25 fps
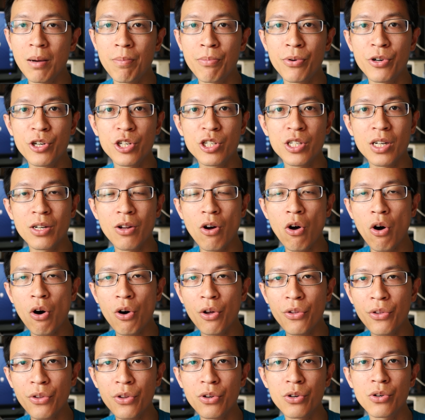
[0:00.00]
appreciate
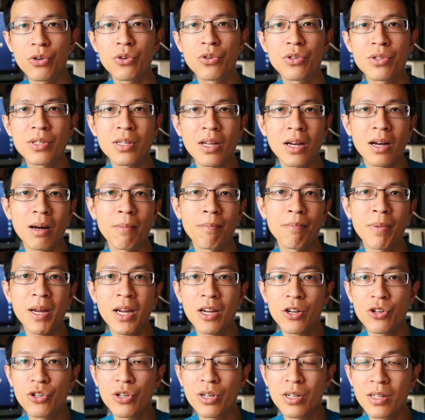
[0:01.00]
all those
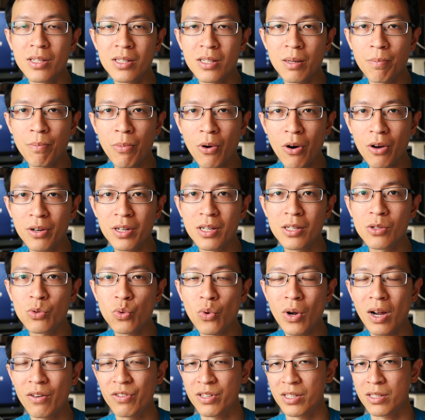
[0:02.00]
Patreon supporters
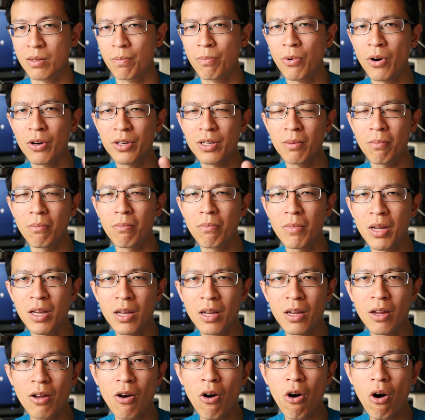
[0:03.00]
who have supported
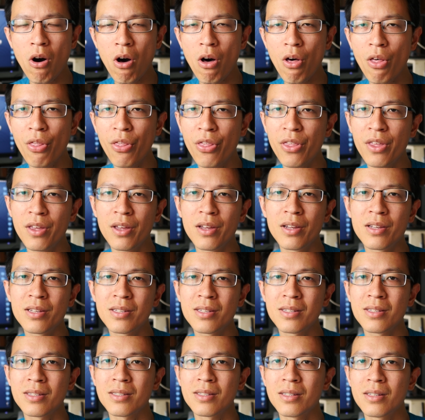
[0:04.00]
me all
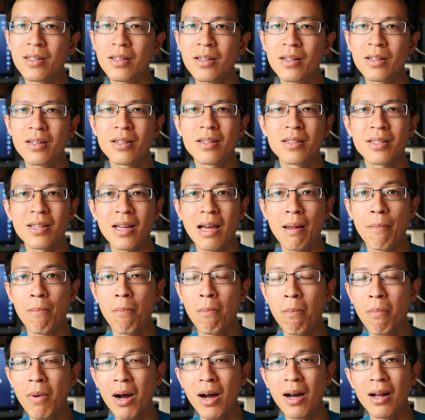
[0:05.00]
these years
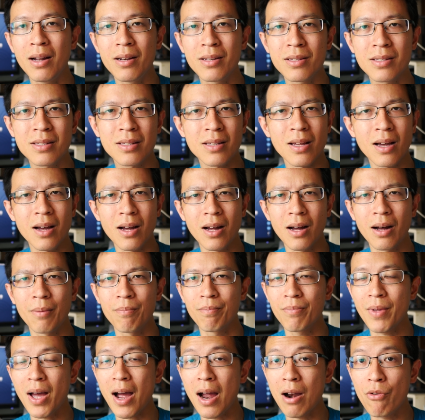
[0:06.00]
and months.
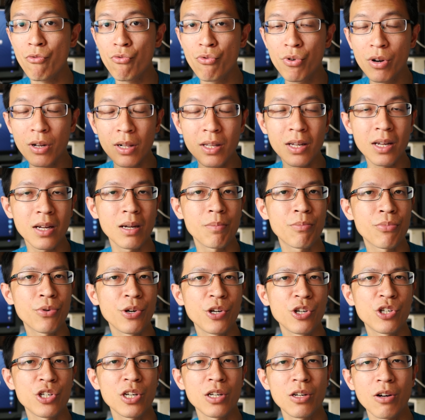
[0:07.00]
I really
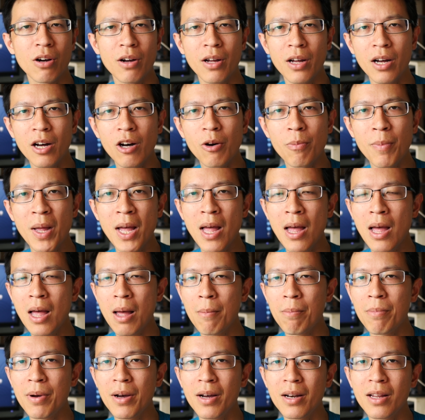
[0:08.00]
appreciate your help.
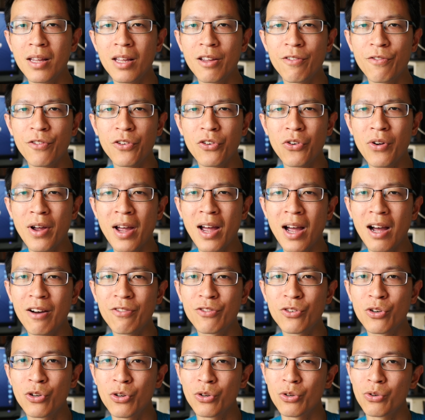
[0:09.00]
But if you
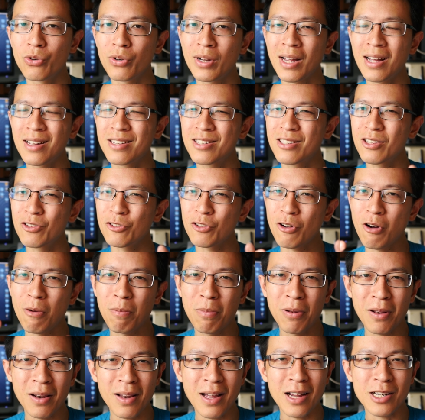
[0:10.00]
have to cancel your
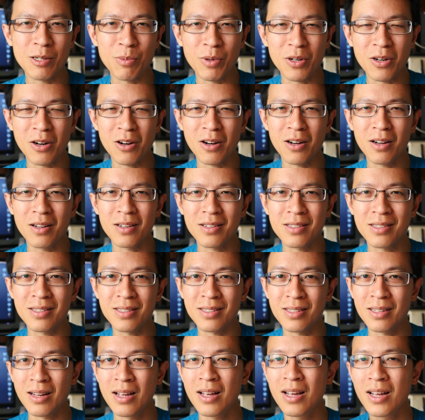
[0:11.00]
pledge
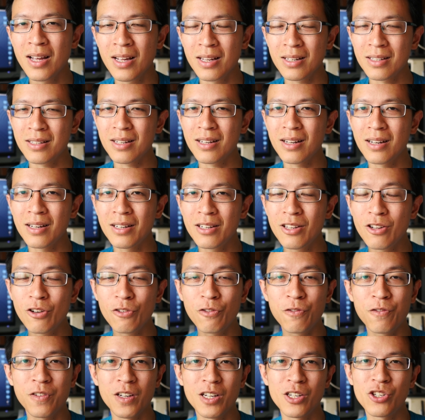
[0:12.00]
because the new
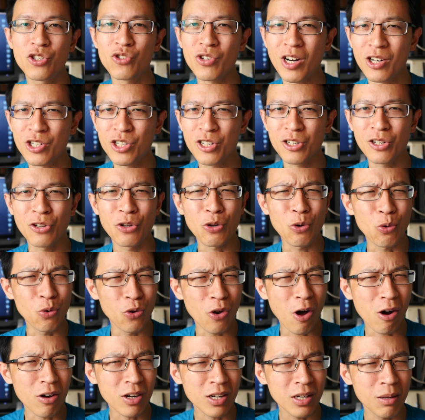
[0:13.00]
fee structure no
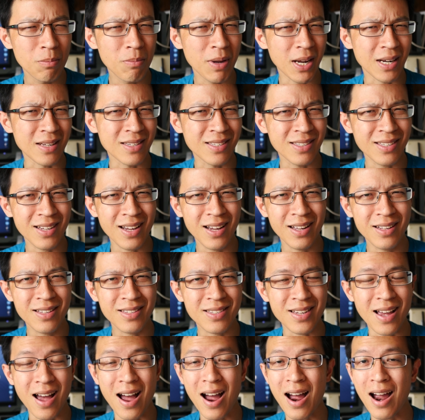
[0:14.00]
longer makes
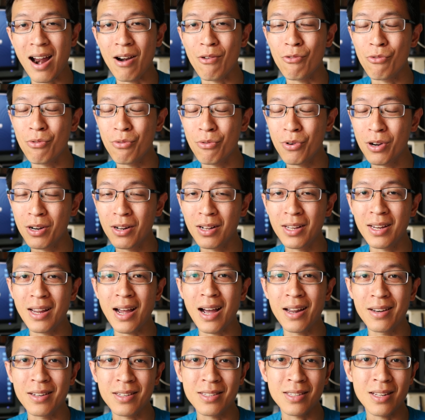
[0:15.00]
sense, I really
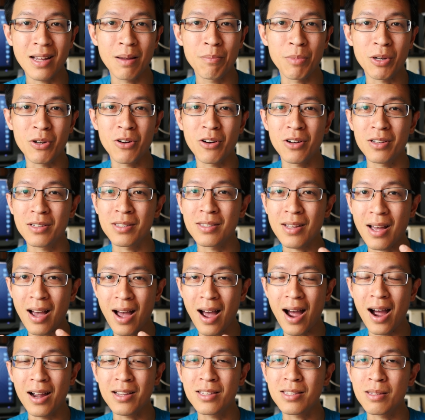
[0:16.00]
understand because
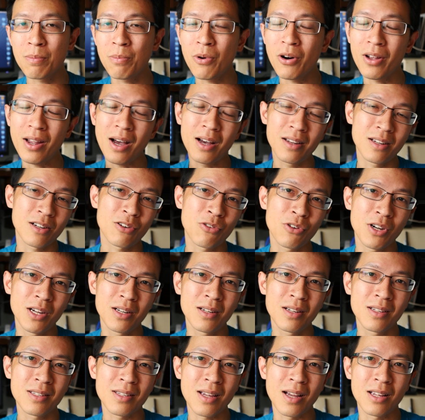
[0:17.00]
I support other
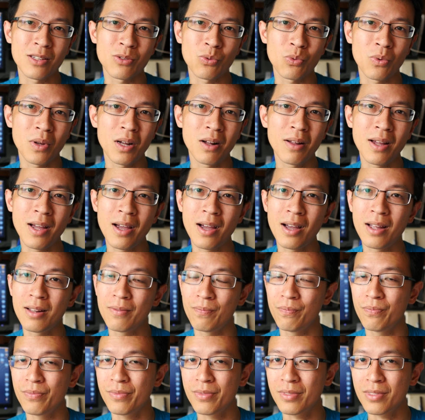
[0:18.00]
creators as well,
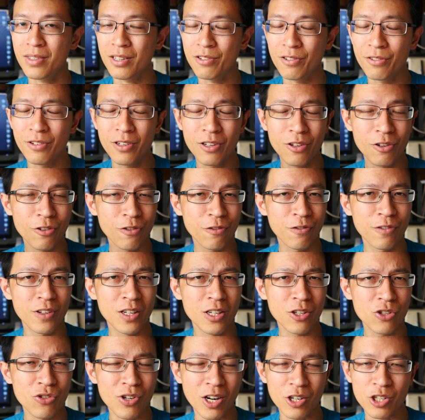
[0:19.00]
and the new
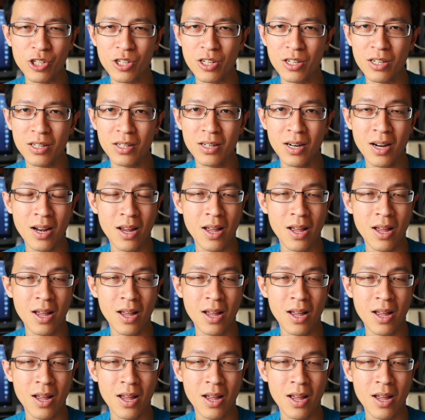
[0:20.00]
fee structure,